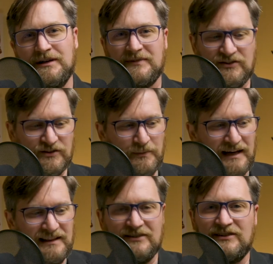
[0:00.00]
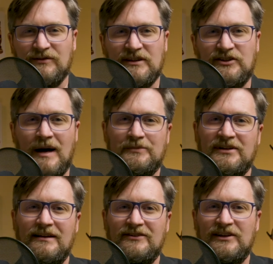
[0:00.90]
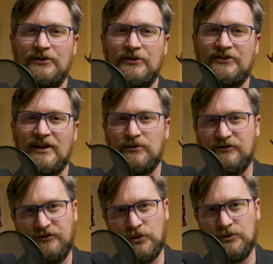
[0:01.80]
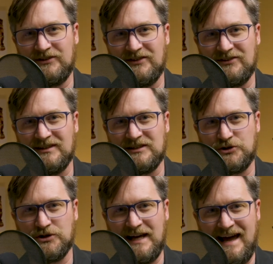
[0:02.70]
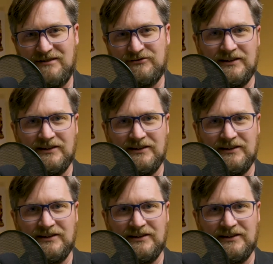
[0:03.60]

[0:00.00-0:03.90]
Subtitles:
This is my list of the top 10 skills that a photo assistant should have.